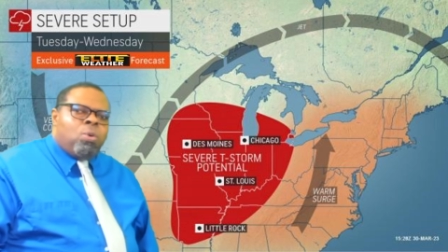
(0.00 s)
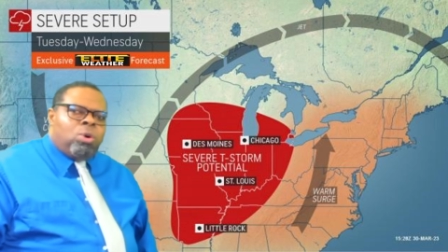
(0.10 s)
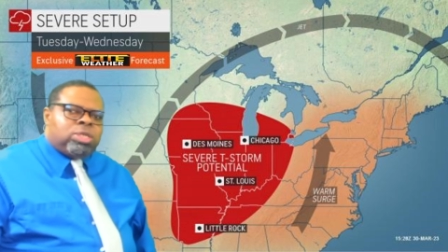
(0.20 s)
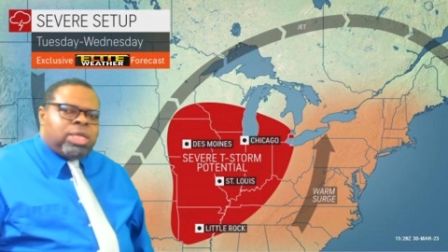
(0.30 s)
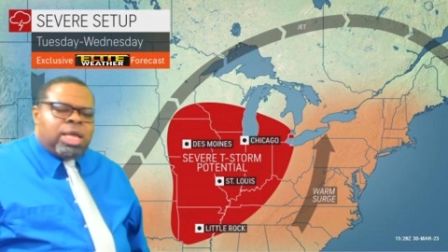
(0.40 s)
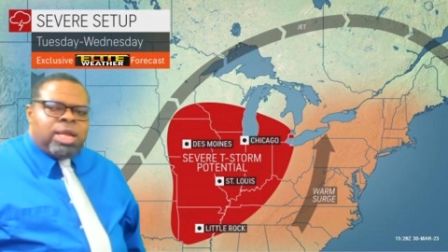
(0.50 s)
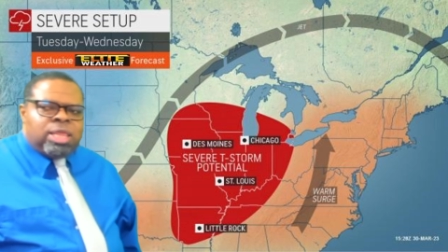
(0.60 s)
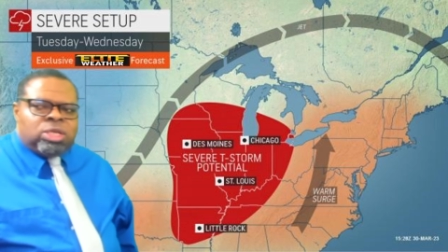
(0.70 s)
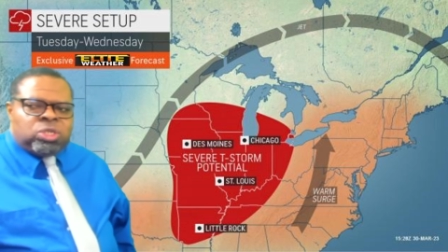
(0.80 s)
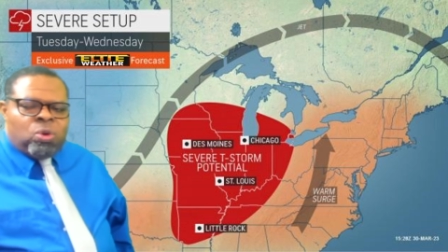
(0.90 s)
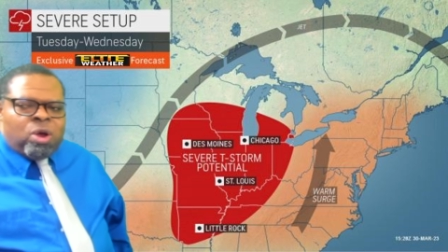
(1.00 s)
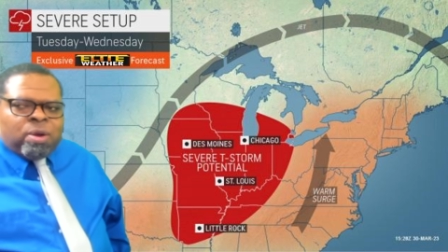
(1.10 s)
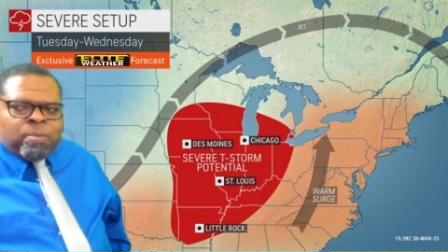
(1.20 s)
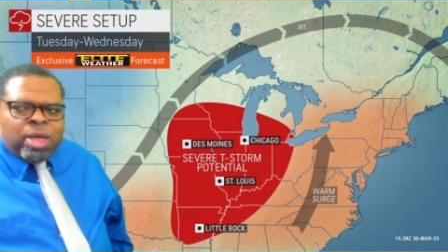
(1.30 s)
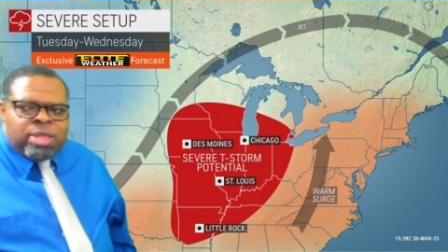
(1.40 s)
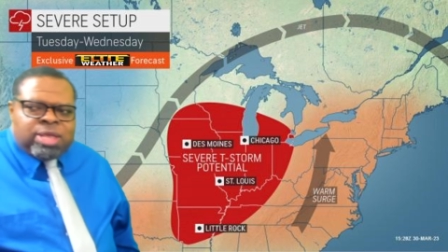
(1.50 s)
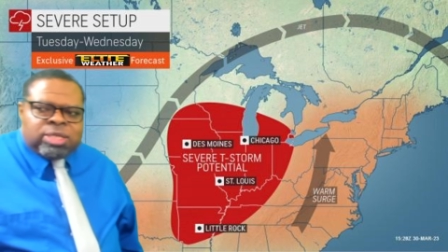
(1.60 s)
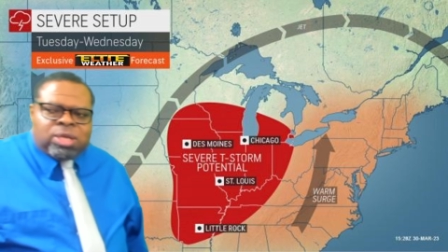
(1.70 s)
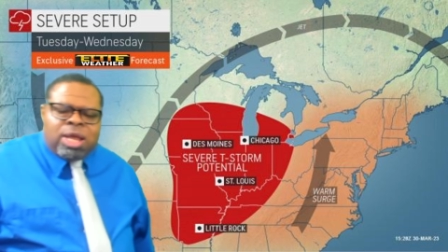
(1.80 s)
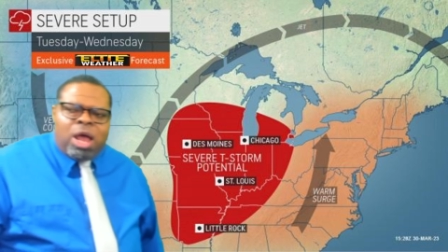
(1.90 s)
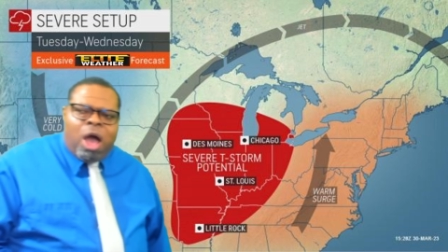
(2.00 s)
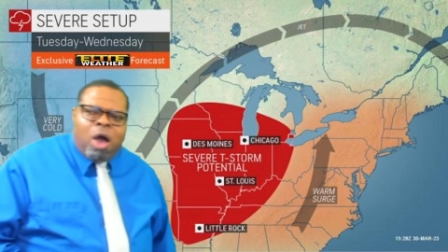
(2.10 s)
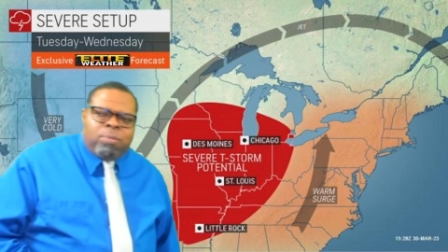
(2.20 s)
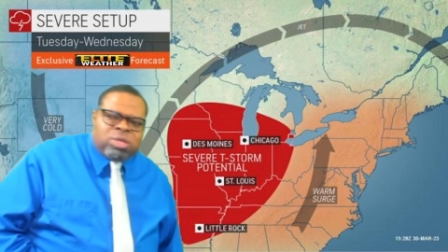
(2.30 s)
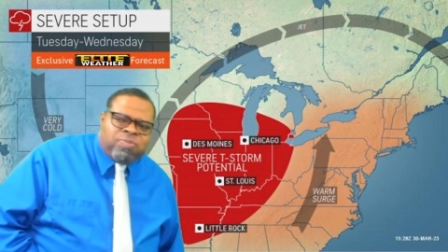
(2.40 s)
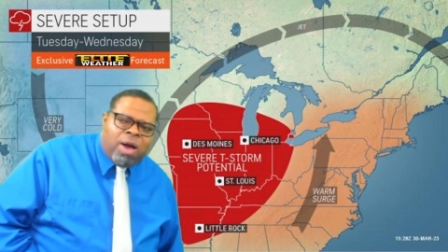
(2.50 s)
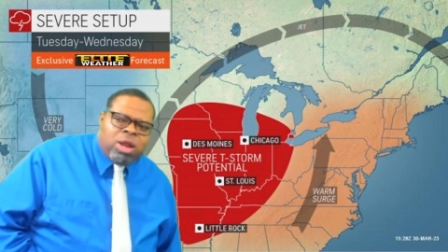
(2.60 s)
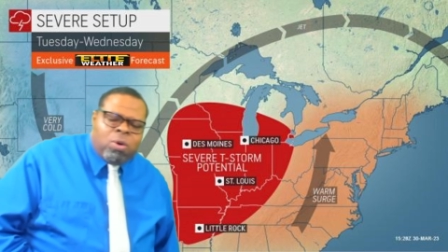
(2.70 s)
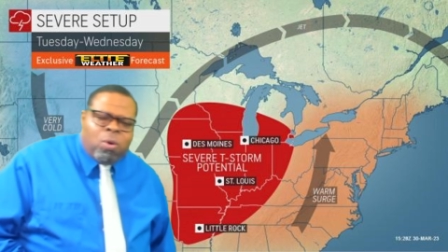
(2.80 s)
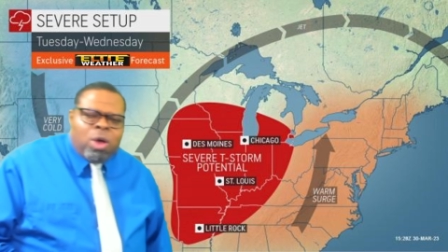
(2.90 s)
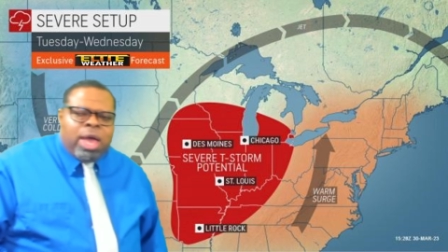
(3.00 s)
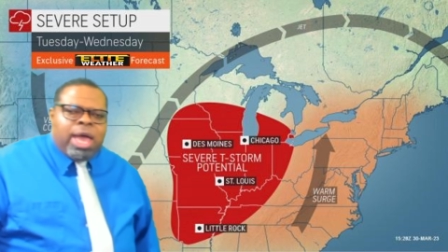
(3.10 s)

we'll see another storm that's going to almost follow